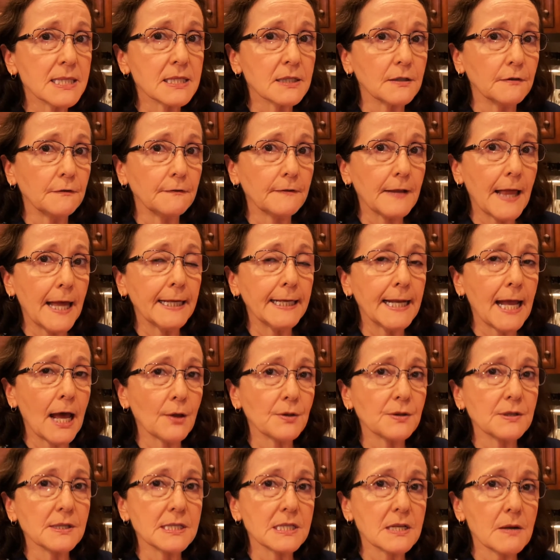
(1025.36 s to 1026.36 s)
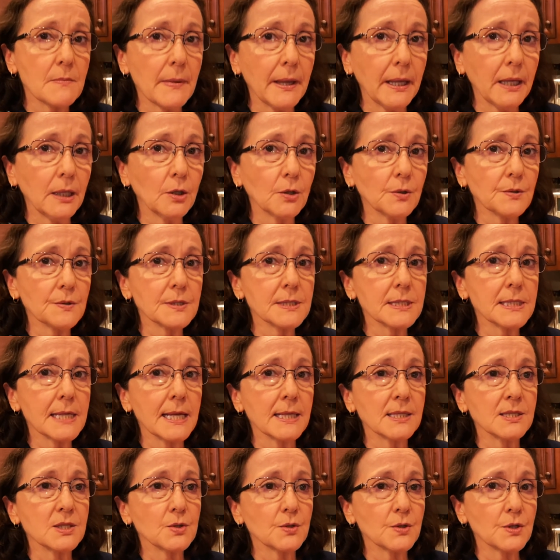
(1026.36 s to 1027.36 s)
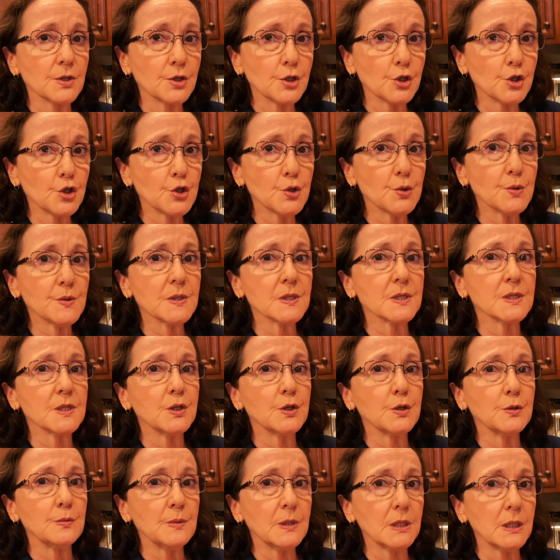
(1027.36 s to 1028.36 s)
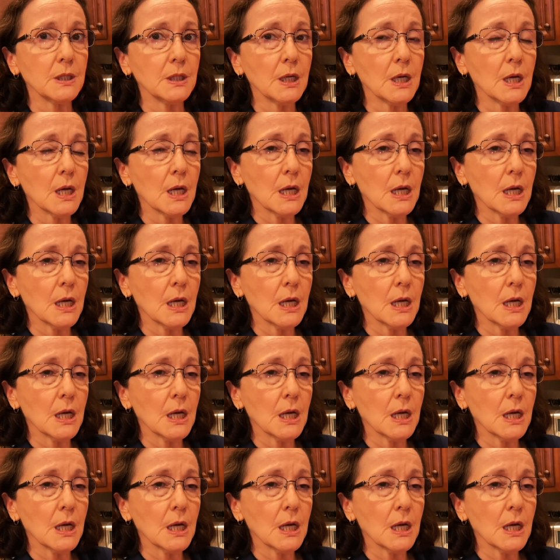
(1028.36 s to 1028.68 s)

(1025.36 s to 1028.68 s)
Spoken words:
to flatten out the tomatoes and so that the juices could be